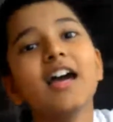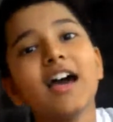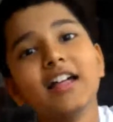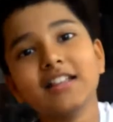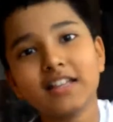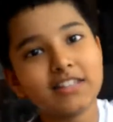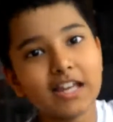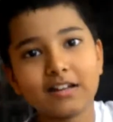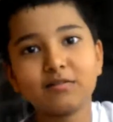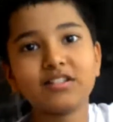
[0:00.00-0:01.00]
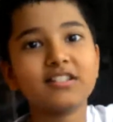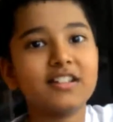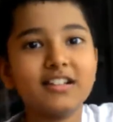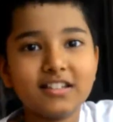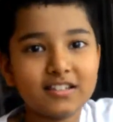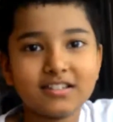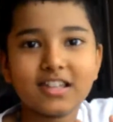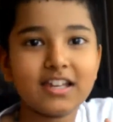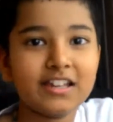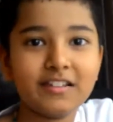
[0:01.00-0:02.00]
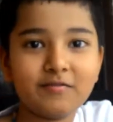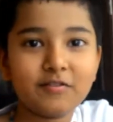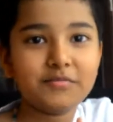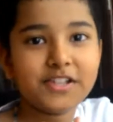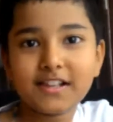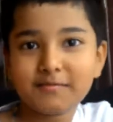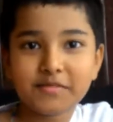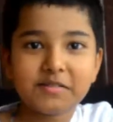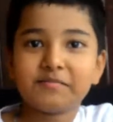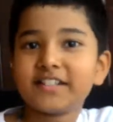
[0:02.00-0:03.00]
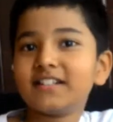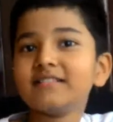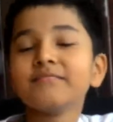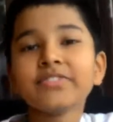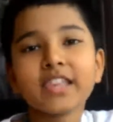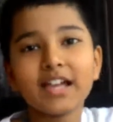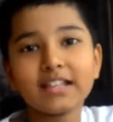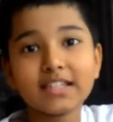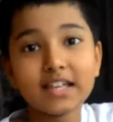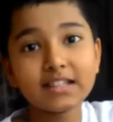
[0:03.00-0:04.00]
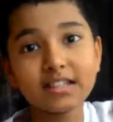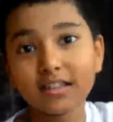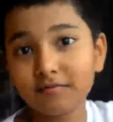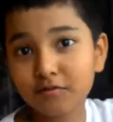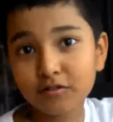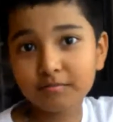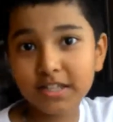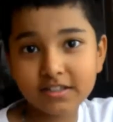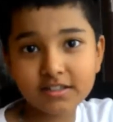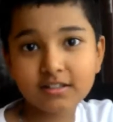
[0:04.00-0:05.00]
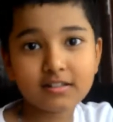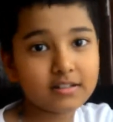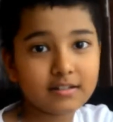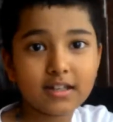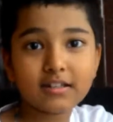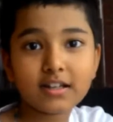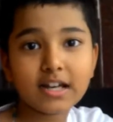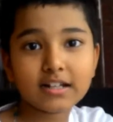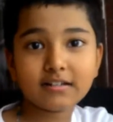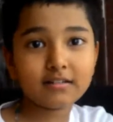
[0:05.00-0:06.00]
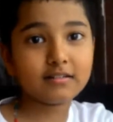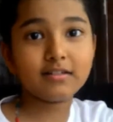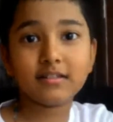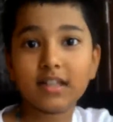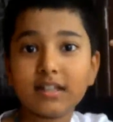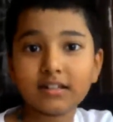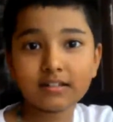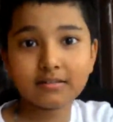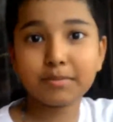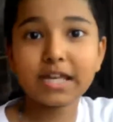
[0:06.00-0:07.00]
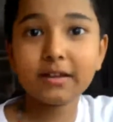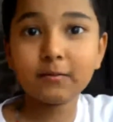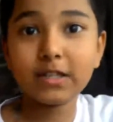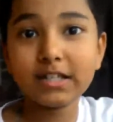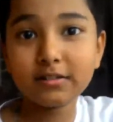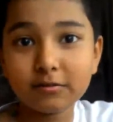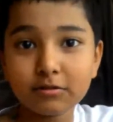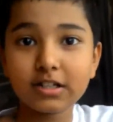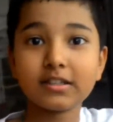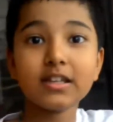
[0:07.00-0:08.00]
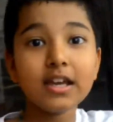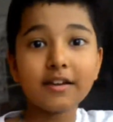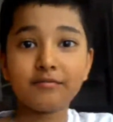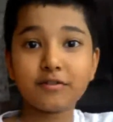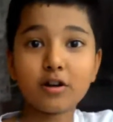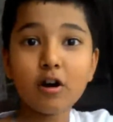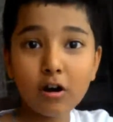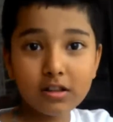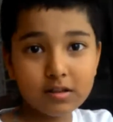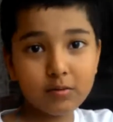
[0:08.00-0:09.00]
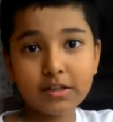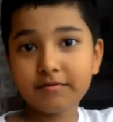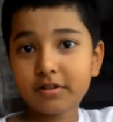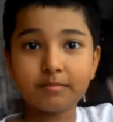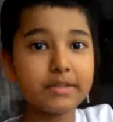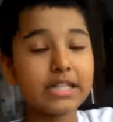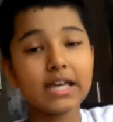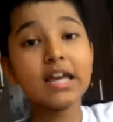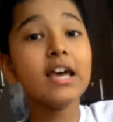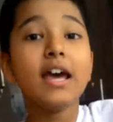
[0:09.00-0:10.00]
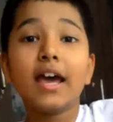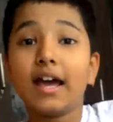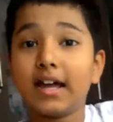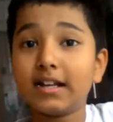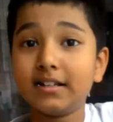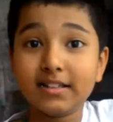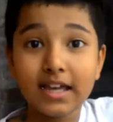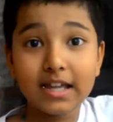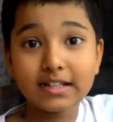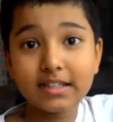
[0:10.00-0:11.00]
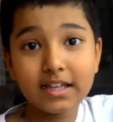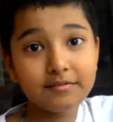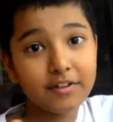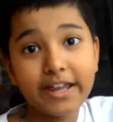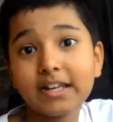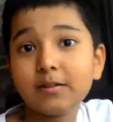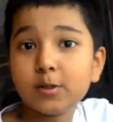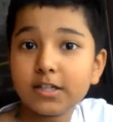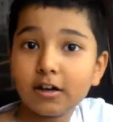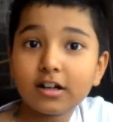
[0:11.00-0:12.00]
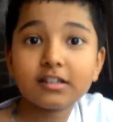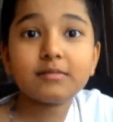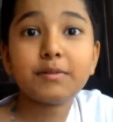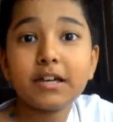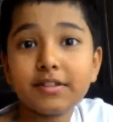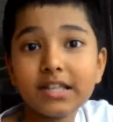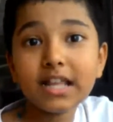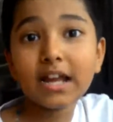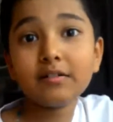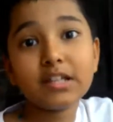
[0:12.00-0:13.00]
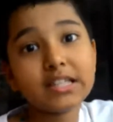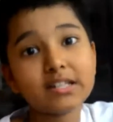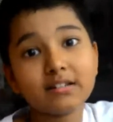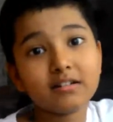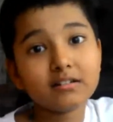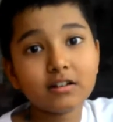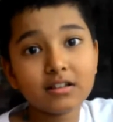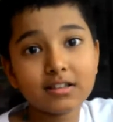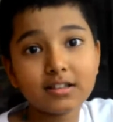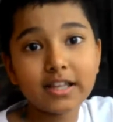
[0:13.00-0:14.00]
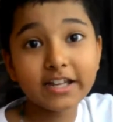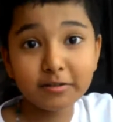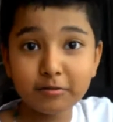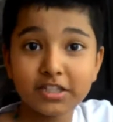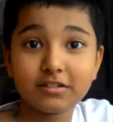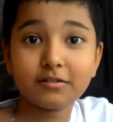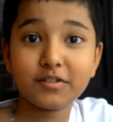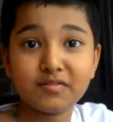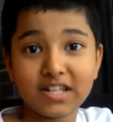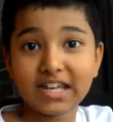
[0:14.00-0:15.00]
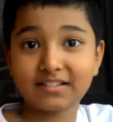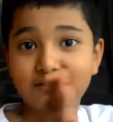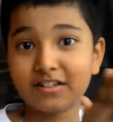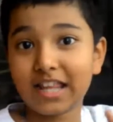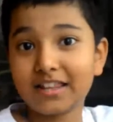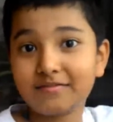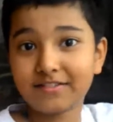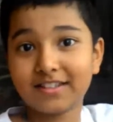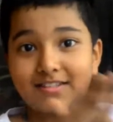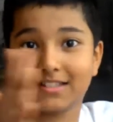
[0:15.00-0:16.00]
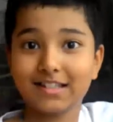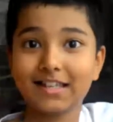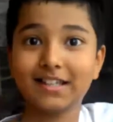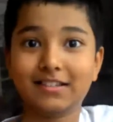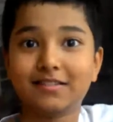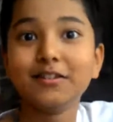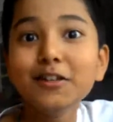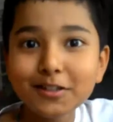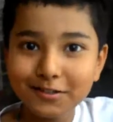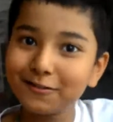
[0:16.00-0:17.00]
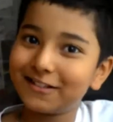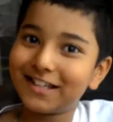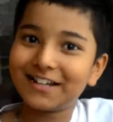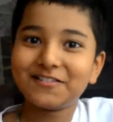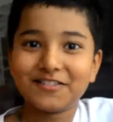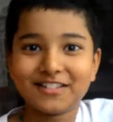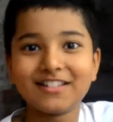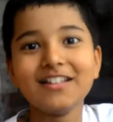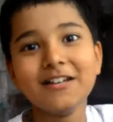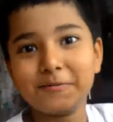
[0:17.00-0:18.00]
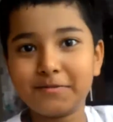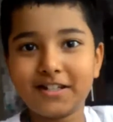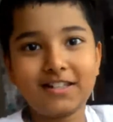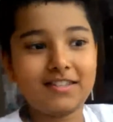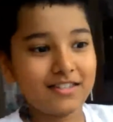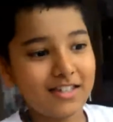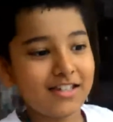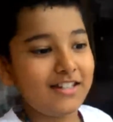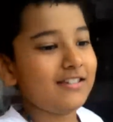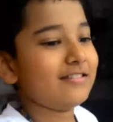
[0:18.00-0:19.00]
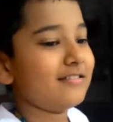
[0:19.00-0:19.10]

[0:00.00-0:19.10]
and then that was really scary for me and my parents. And then the information center had to send a spare wheel to us from all the way from there. And then finally we got a spare wheel. And when they turned on the lights, we saw we were next to elephants and lions. So that was pretty scary.